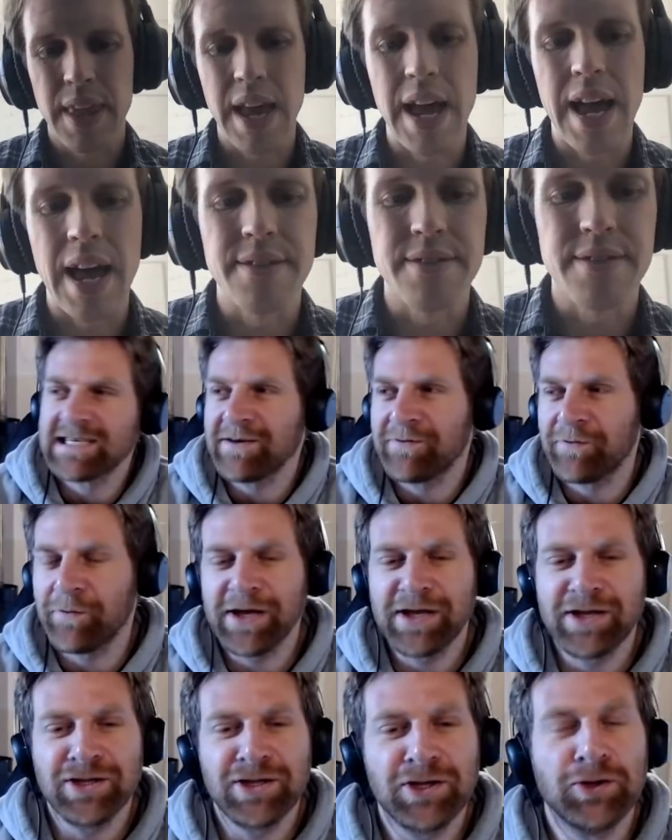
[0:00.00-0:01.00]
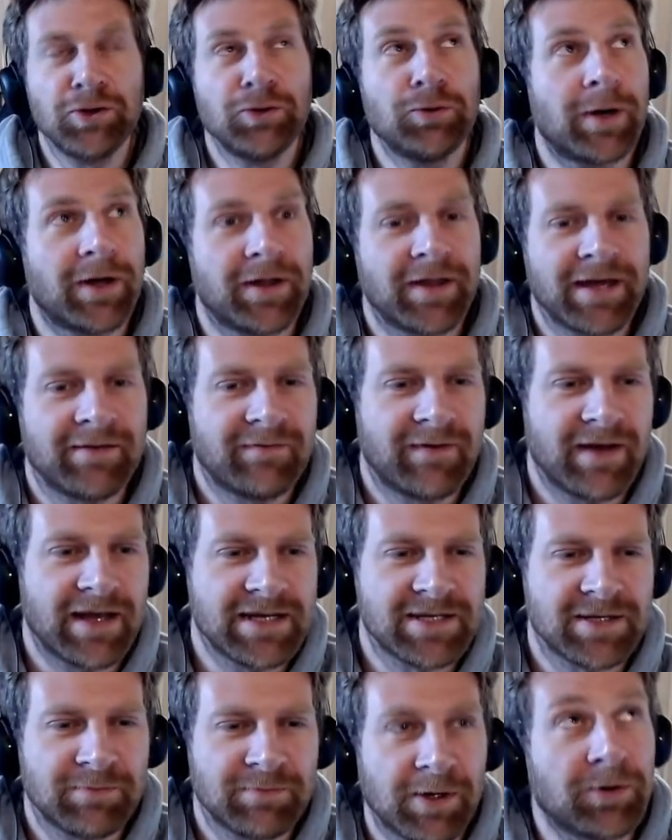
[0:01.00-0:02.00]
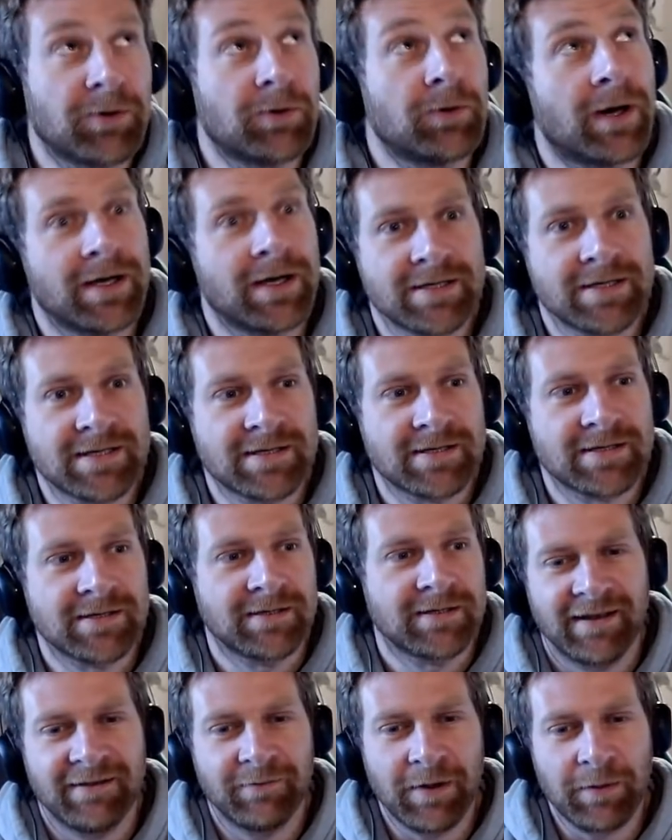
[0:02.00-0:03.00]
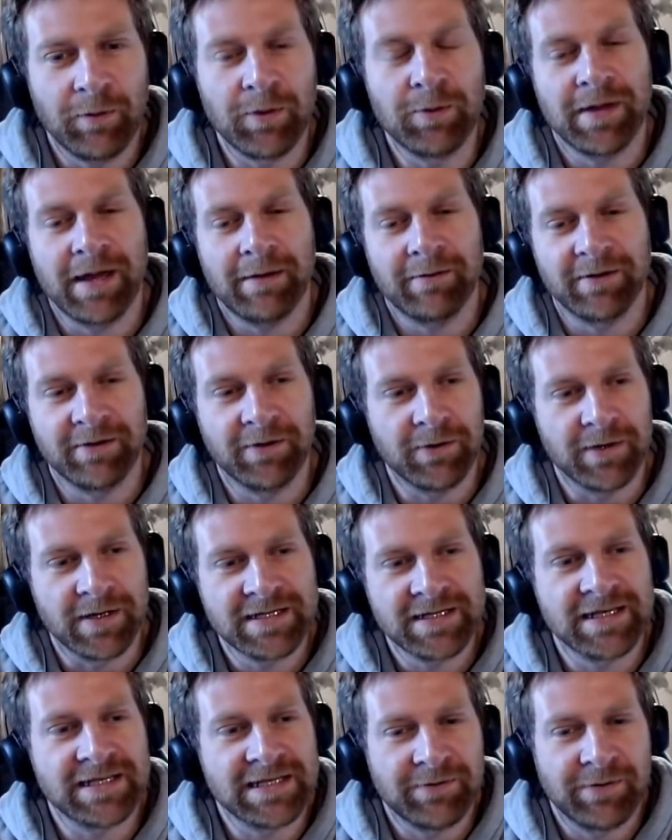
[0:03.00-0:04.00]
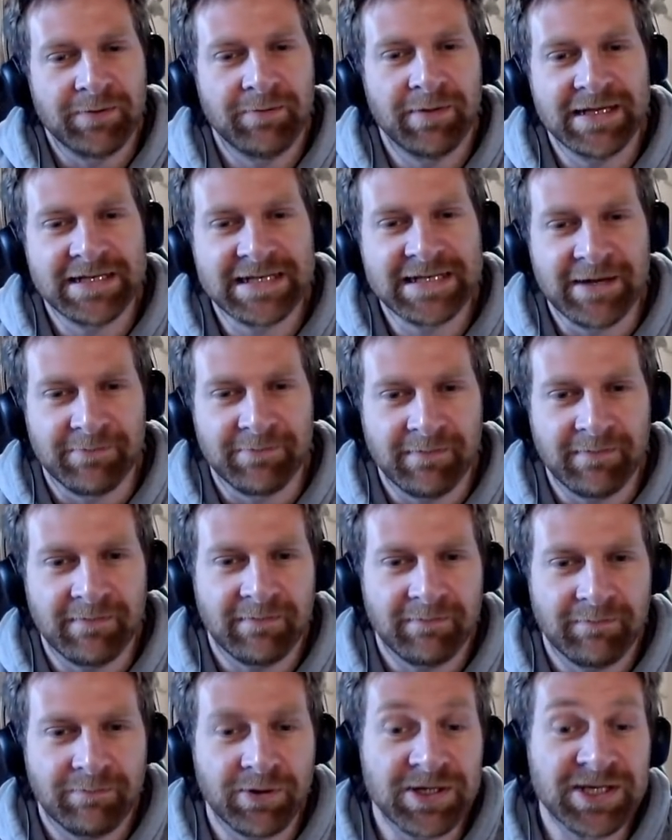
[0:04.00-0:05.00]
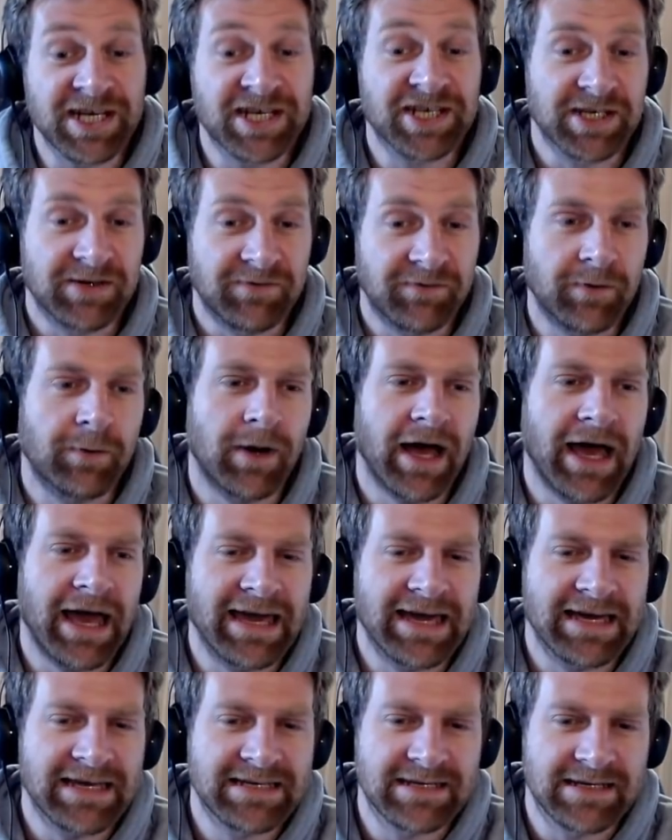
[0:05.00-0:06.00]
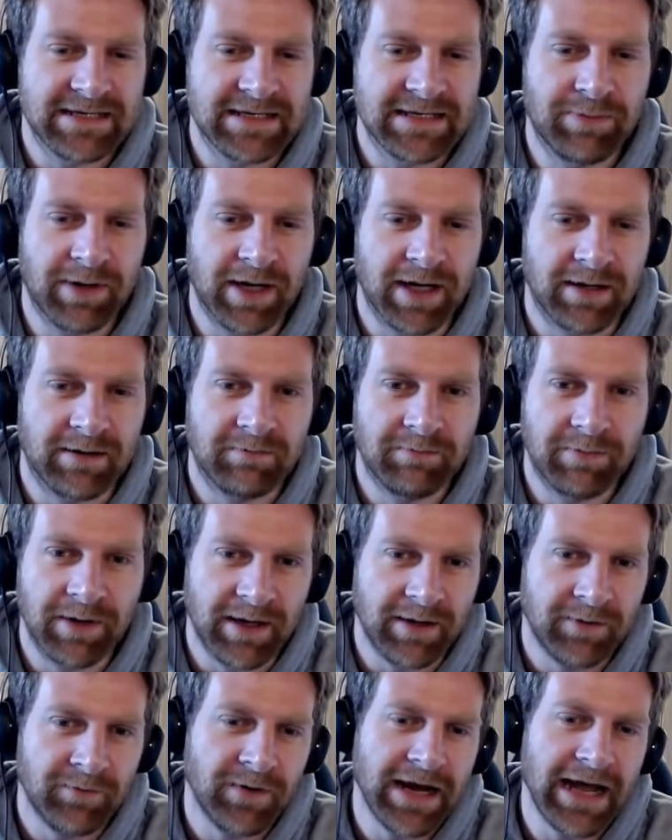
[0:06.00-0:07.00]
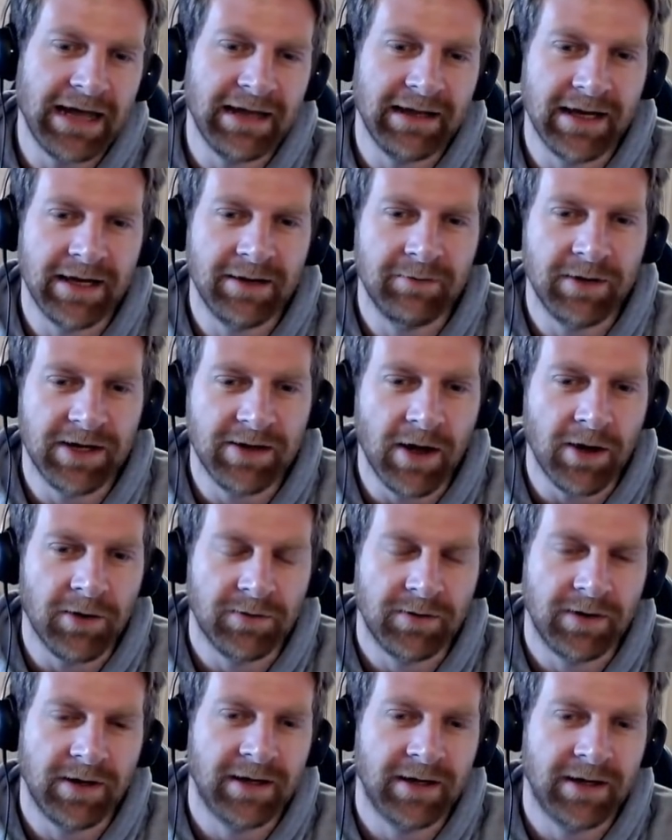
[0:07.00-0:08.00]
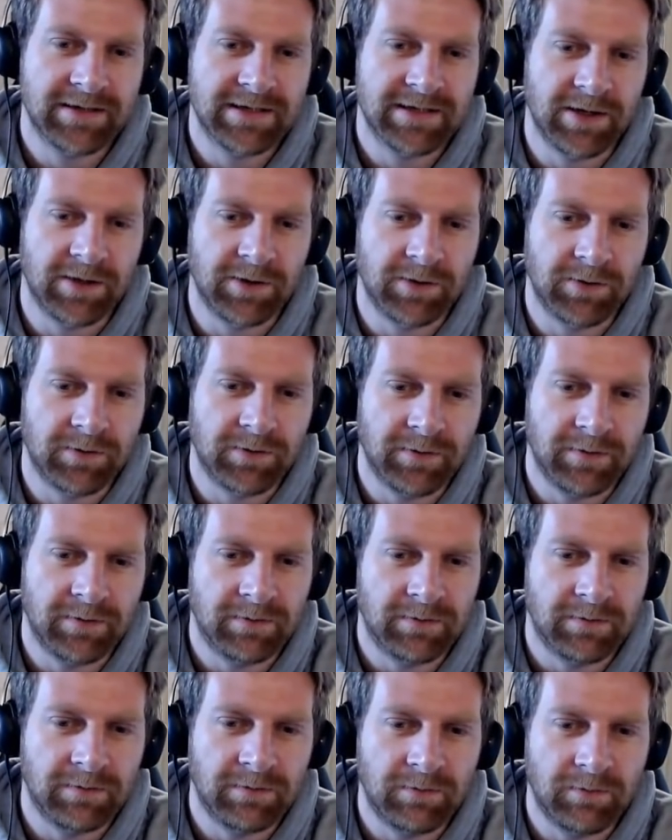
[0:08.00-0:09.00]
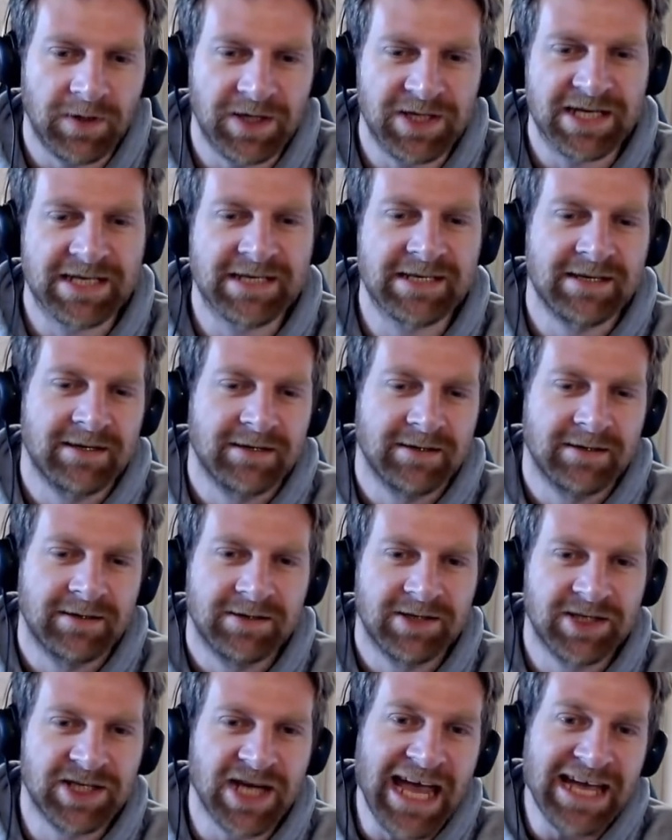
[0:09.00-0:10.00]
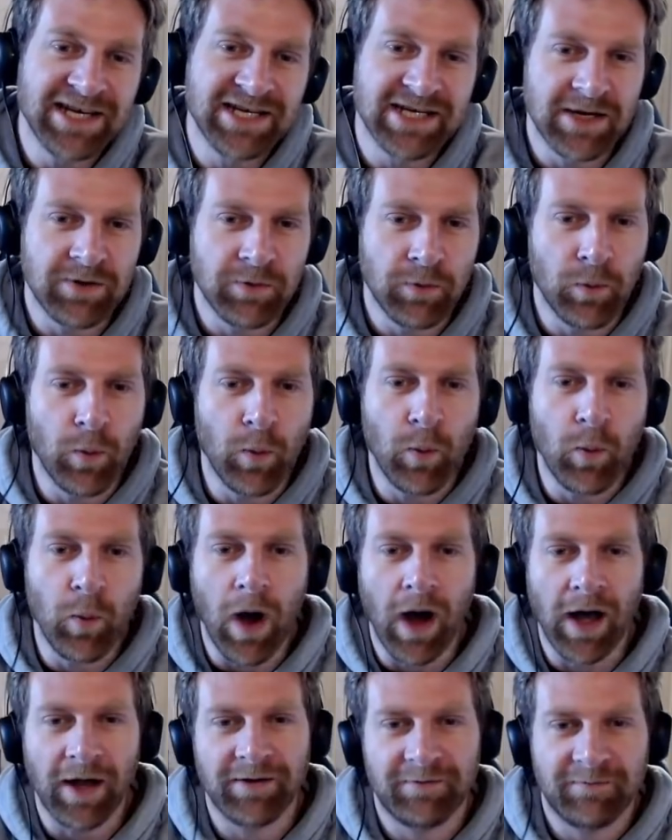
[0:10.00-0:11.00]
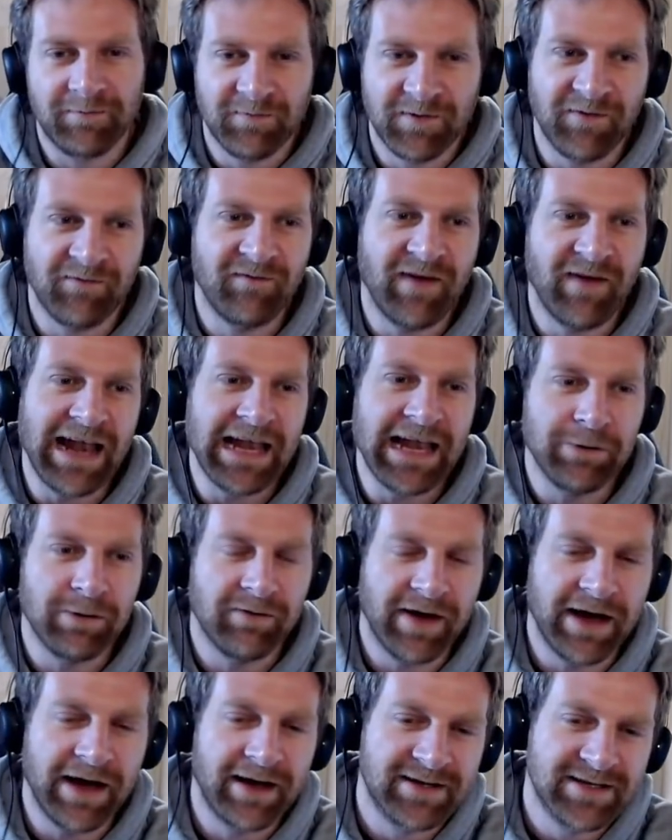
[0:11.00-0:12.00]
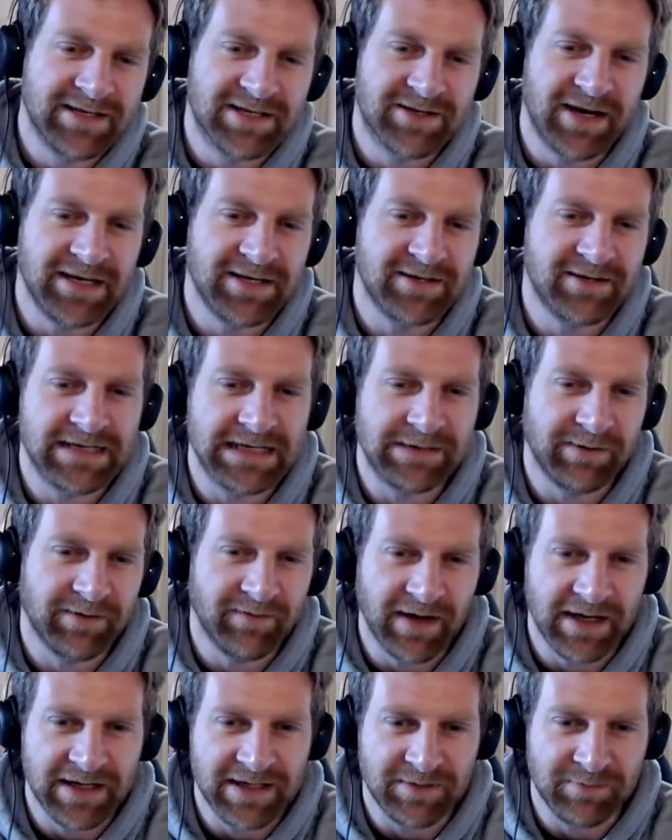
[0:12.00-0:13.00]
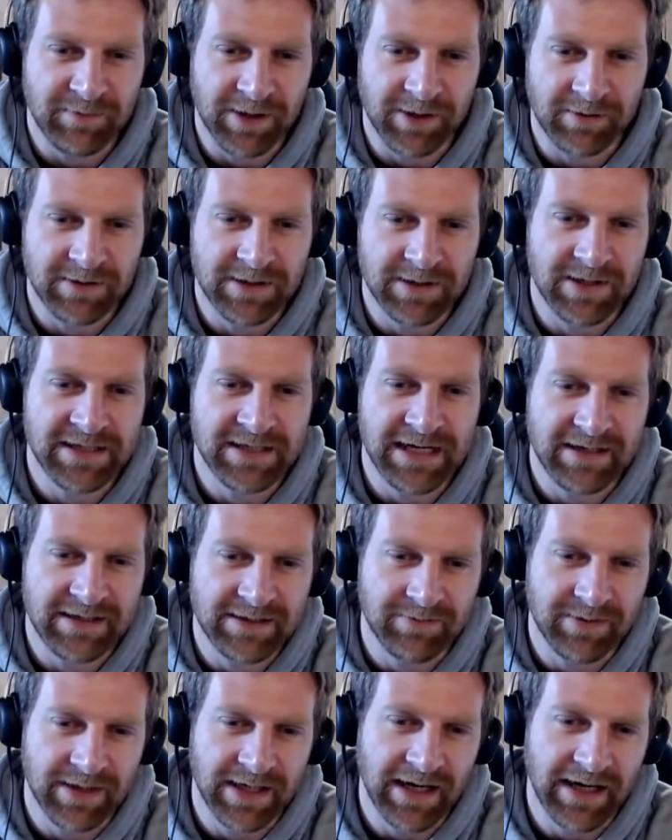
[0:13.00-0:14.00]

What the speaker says: I guess if we knew what the inflation model was, we wouldn't be able to do this because there would be some prediction for what AS is, but in reality we don't, and so we're just changing what the value of our constraint on some inflation model turns out to be.